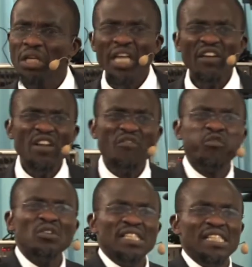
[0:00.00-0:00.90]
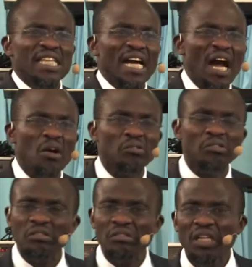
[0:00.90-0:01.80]
If the food is in the
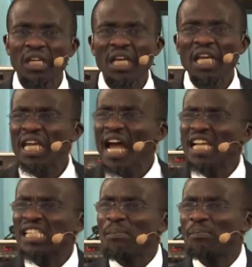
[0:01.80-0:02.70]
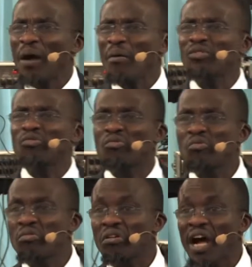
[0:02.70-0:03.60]
house, he has the power to cook